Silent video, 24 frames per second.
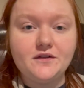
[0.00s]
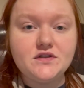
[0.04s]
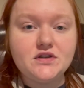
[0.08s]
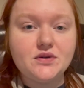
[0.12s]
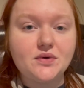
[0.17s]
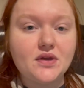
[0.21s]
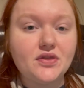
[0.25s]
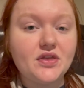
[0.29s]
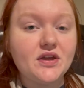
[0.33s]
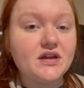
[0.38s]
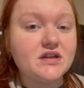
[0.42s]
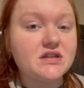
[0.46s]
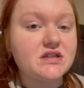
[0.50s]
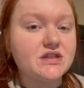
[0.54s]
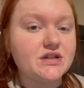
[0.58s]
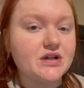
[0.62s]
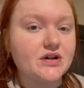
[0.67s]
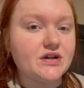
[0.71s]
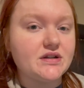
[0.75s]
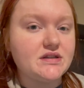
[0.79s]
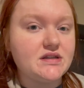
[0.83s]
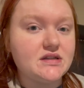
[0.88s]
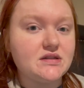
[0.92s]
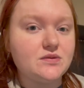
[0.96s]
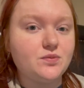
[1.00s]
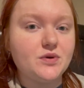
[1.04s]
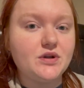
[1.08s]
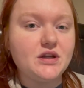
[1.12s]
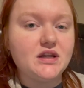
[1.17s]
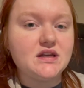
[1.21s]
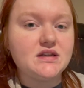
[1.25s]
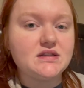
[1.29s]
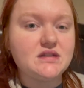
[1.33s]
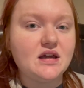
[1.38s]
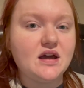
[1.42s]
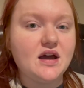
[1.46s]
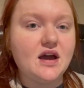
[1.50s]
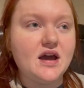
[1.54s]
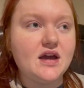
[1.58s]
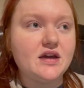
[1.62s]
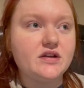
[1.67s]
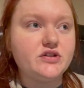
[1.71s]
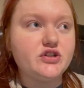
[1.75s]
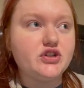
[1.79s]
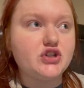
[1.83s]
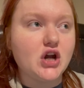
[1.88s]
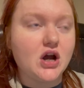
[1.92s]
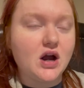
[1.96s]
So I think it starts as when he's
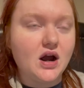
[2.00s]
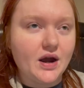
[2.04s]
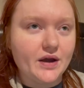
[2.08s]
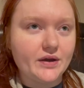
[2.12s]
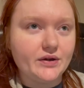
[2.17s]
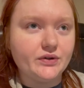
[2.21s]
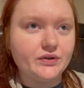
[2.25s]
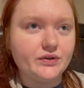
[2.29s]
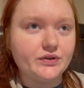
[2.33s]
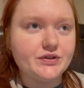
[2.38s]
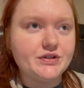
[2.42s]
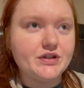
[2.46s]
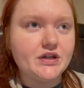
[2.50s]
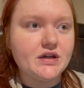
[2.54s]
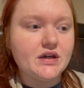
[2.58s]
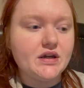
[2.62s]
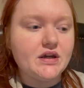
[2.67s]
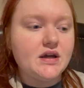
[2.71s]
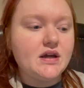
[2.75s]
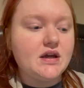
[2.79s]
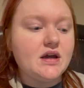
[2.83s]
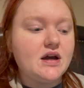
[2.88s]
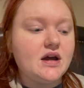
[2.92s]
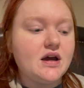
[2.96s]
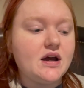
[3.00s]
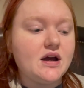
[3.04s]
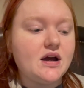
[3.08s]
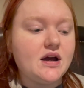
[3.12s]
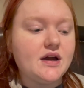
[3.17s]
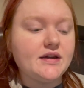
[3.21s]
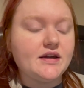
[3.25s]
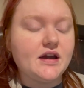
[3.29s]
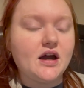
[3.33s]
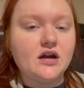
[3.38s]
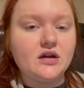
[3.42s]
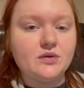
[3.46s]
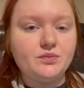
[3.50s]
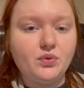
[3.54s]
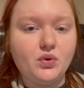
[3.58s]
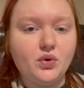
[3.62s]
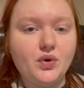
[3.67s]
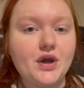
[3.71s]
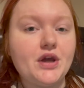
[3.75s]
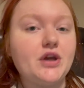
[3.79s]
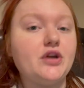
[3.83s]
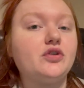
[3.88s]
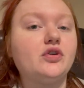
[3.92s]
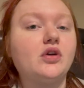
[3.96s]
a child a young
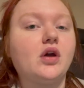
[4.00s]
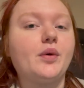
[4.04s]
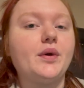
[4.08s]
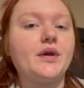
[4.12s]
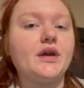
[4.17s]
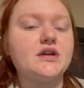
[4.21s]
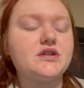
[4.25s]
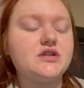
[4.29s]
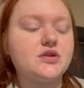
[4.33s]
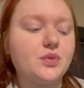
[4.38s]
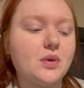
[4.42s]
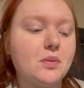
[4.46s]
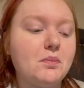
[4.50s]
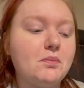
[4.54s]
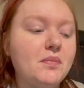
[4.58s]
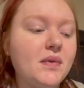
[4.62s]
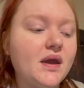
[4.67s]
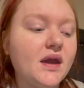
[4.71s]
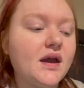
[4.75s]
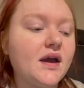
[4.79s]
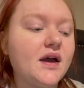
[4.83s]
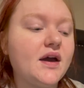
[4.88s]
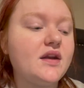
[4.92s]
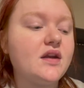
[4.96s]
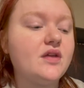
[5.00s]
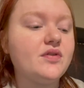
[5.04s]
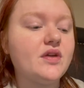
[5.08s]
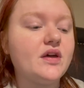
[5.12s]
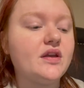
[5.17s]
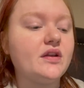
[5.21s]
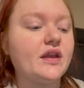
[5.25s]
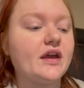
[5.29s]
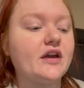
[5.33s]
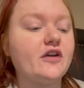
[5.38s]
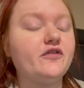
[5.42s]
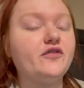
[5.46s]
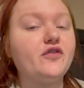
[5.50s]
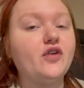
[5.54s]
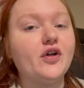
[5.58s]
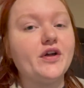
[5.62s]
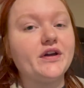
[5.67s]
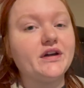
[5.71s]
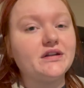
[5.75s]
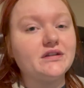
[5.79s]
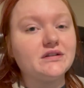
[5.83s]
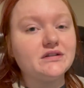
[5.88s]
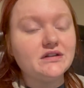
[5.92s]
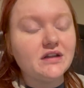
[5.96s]
boy growing into a man and then like
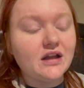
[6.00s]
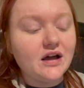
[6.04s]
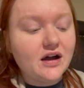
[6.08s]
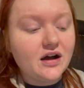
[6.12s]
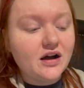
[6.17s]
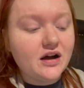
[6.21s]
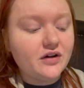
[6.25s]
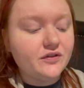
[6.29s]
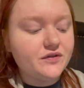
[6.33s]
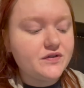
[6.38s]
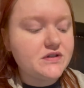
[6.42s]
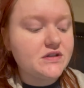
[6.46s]
falling in love.